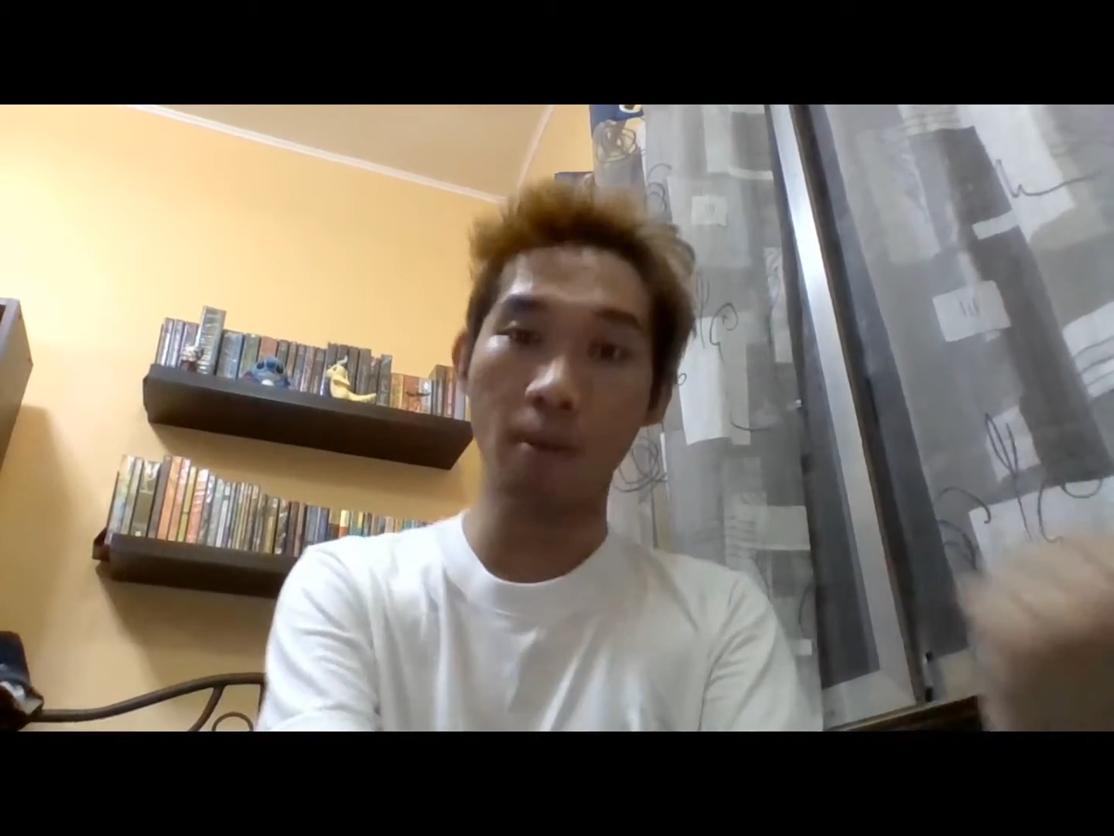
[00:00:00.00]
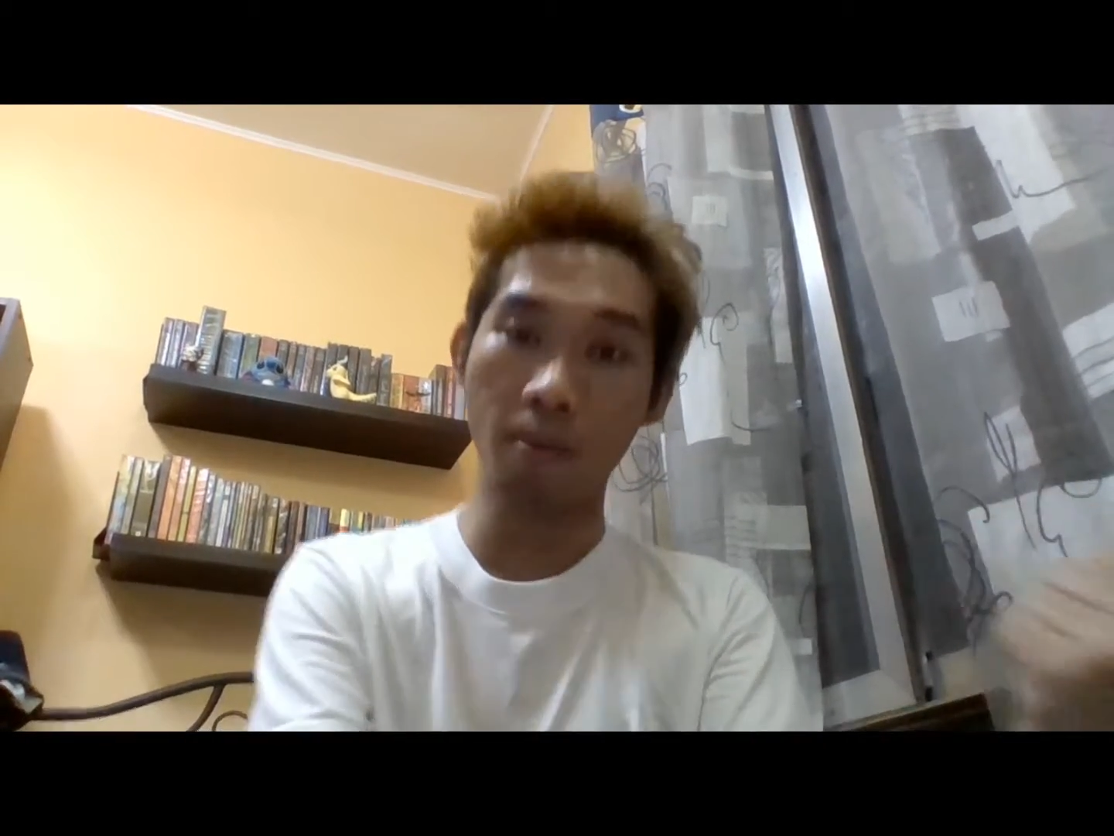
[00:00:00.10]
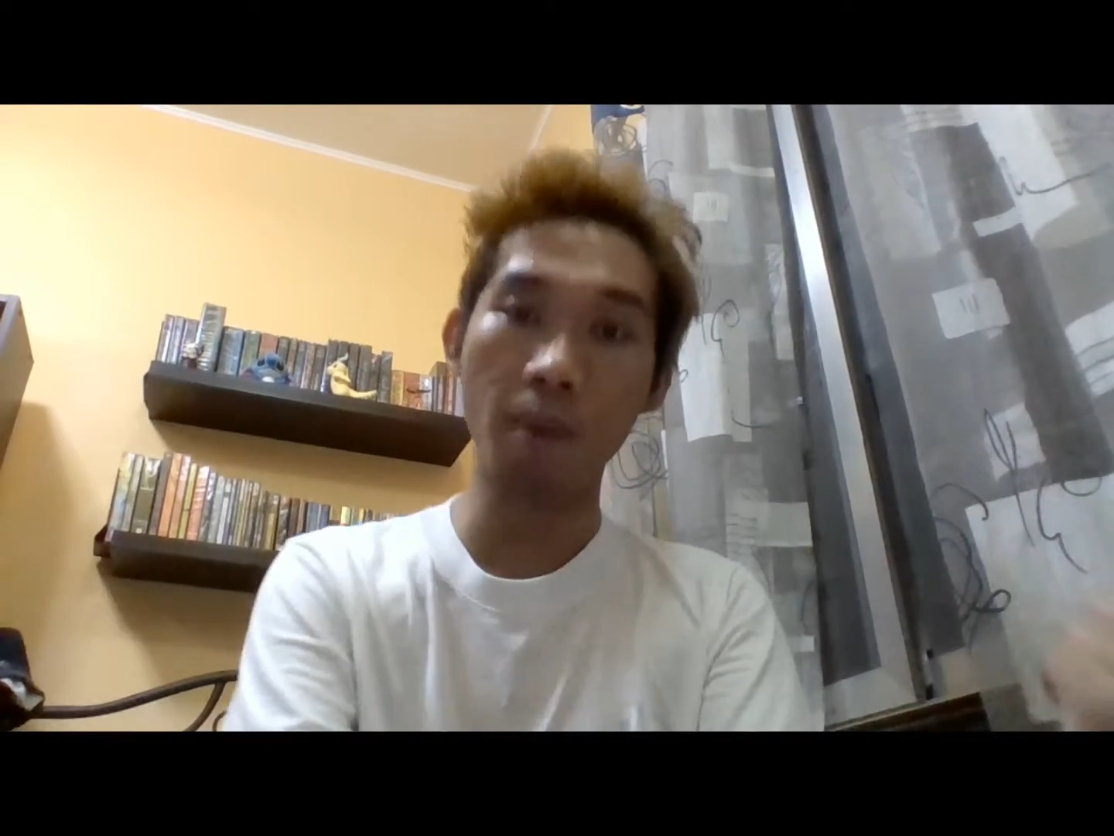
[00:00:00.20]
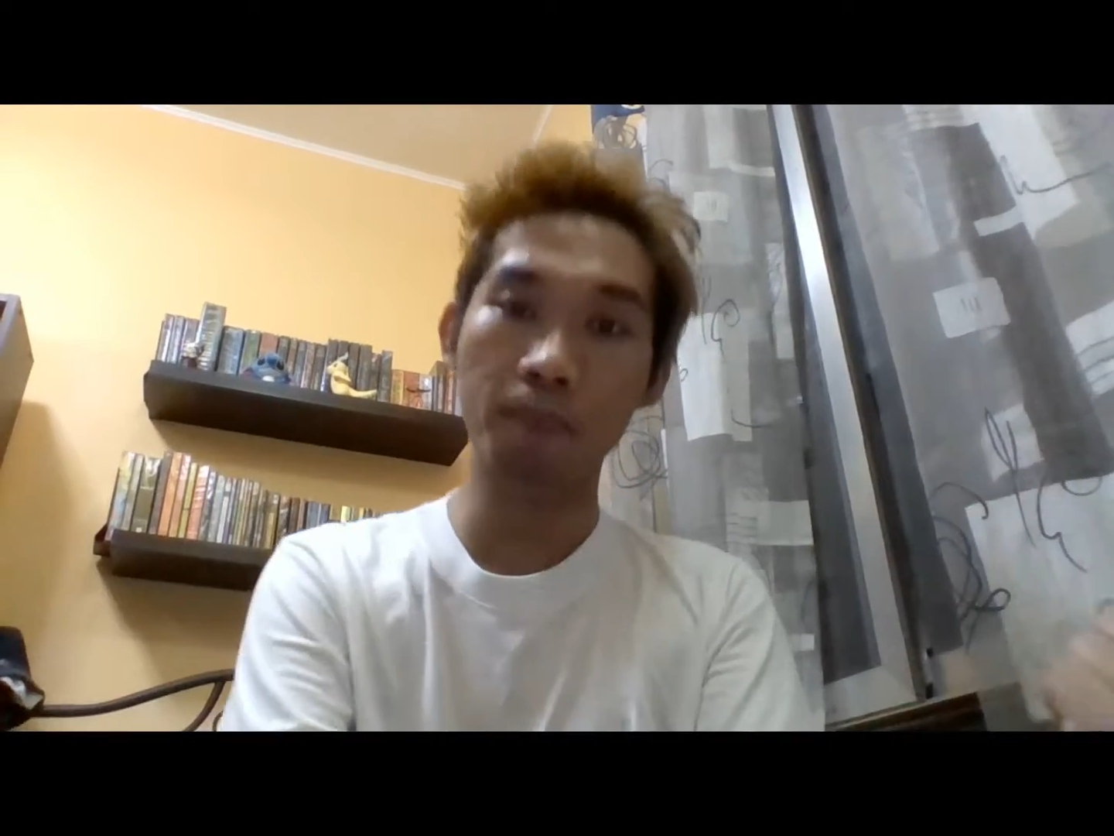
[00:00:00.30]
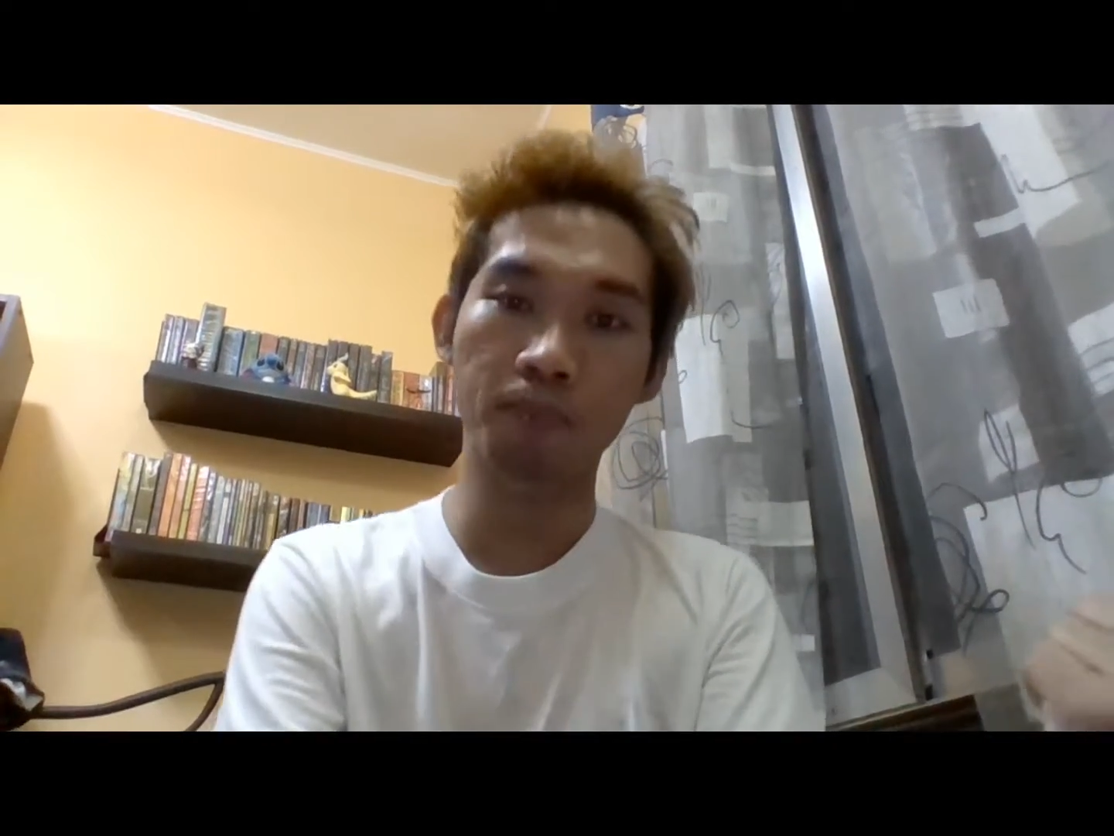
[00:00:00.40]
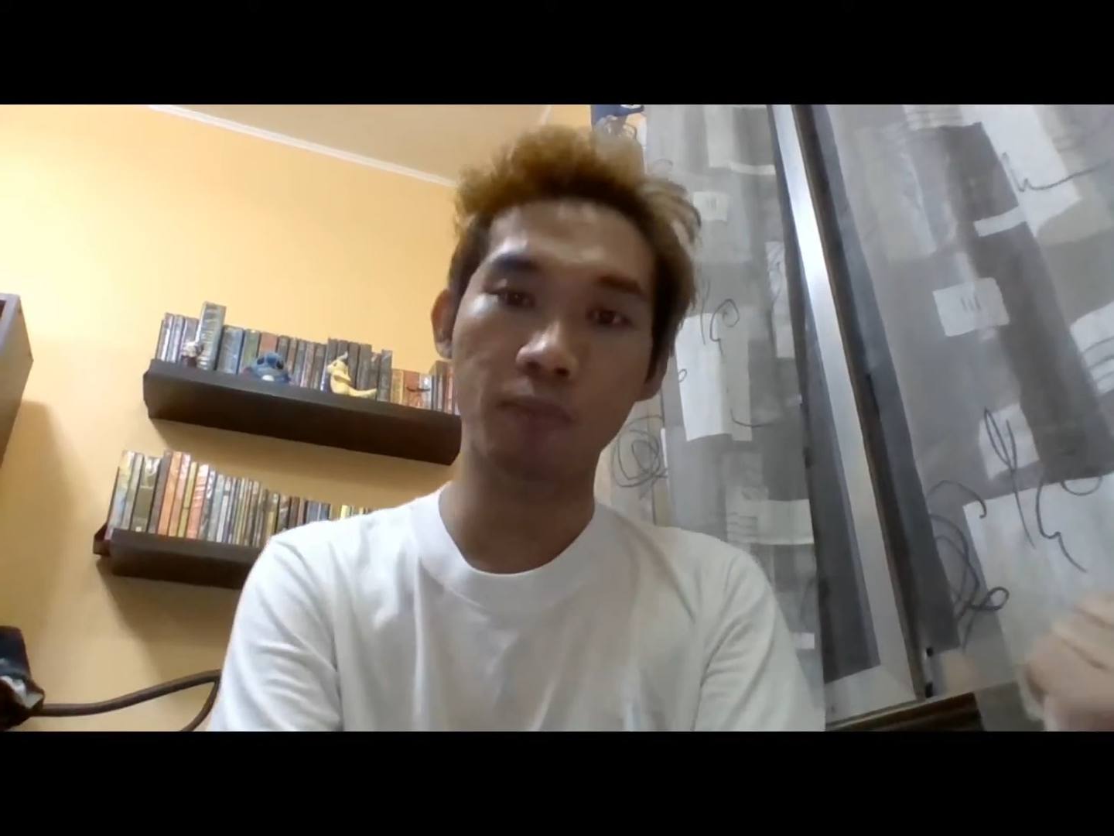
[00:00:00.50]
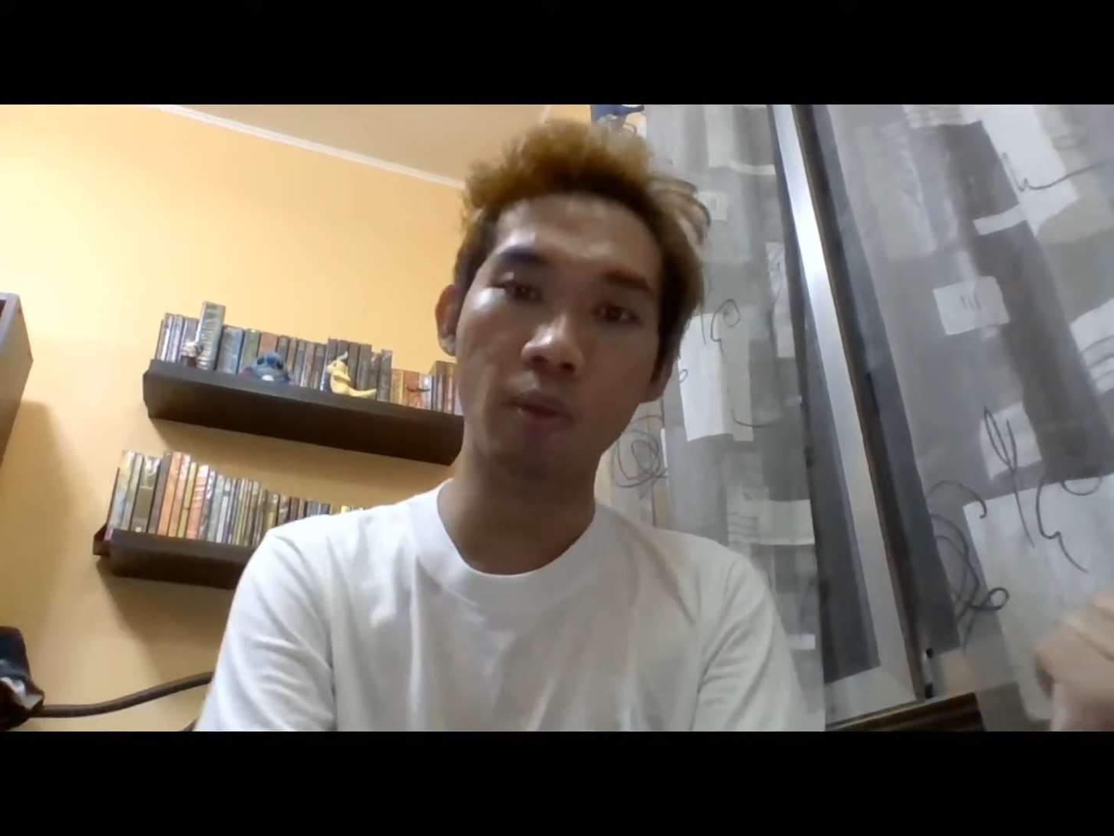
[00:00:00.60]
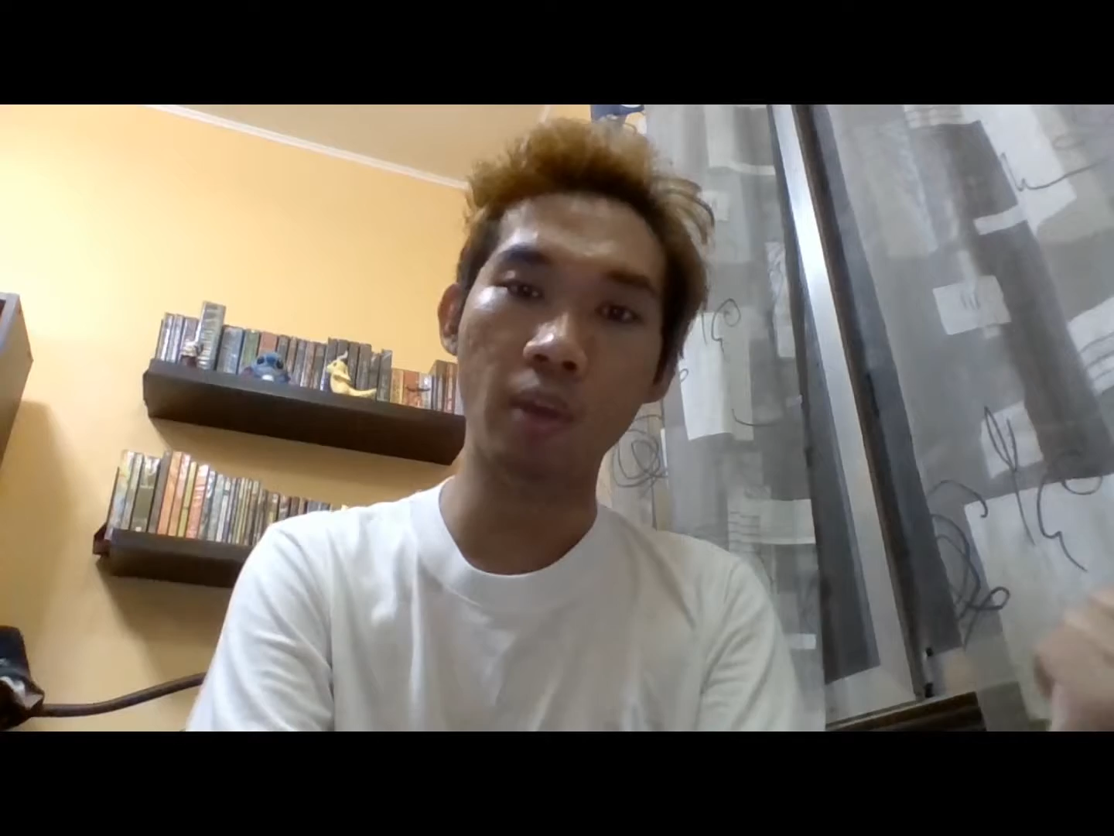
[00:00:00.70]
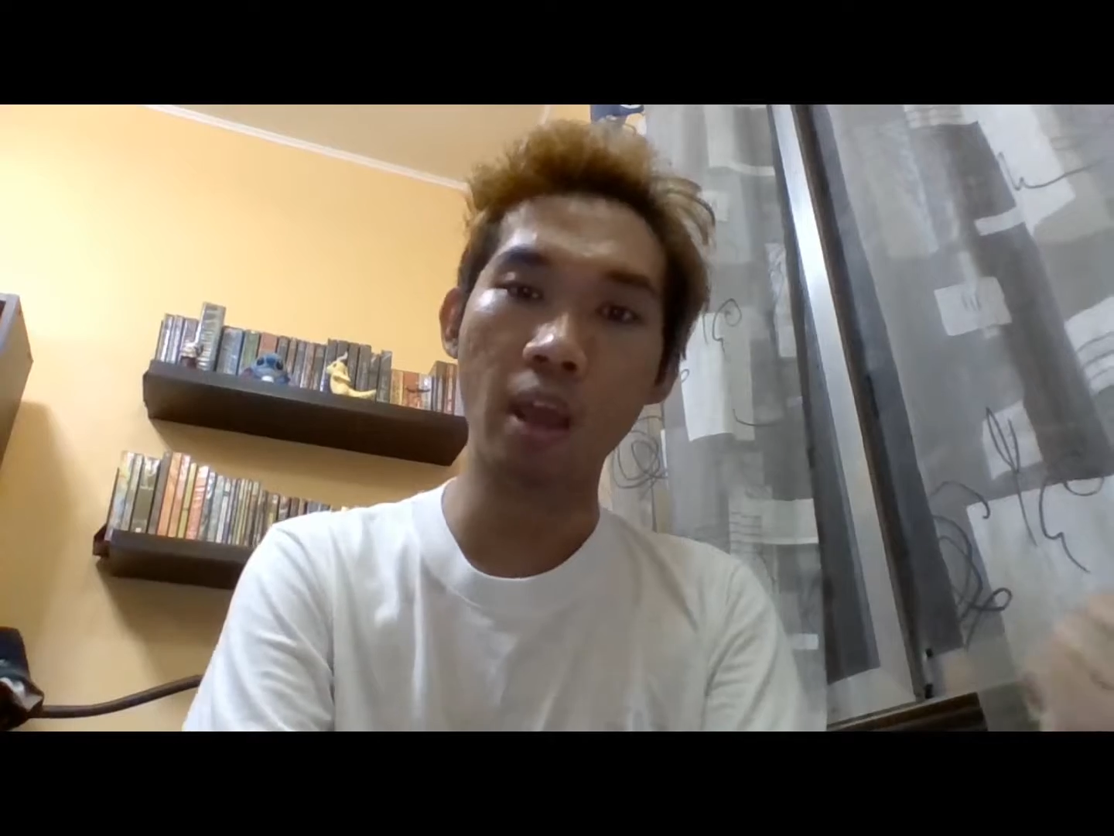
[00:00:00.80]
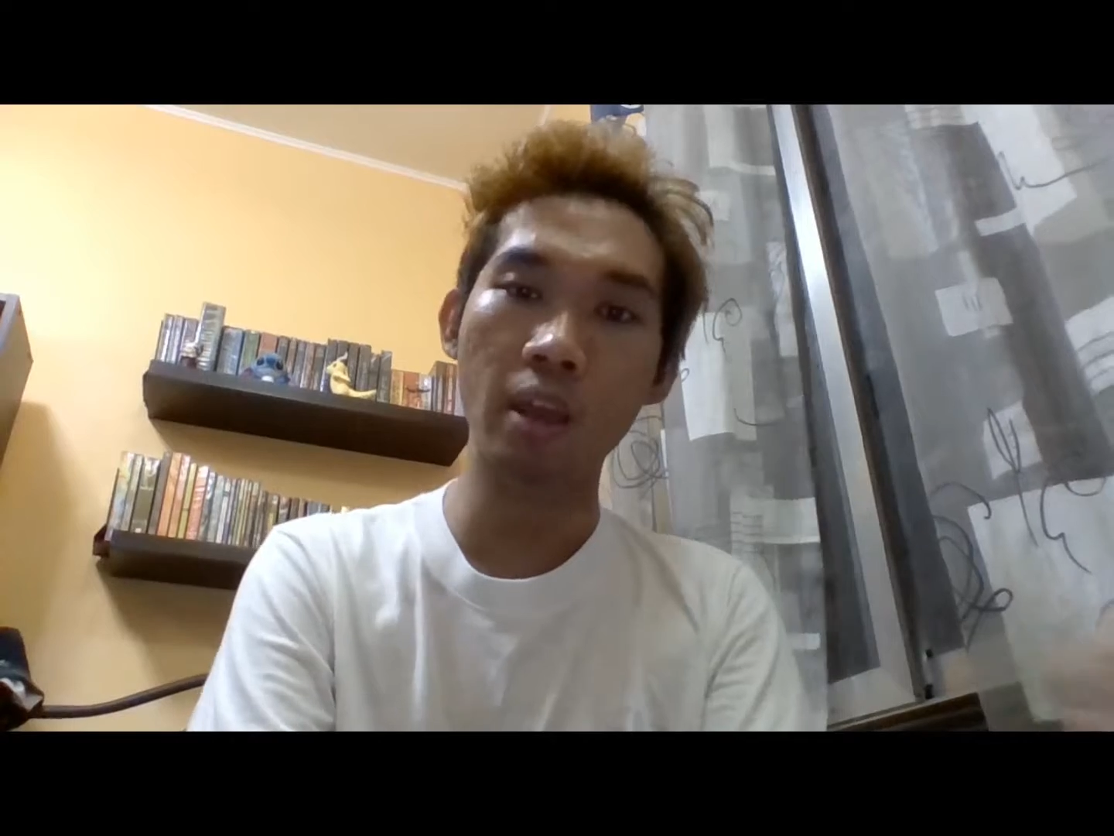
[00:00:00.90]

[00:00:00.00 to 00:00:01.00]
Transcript: up, okay,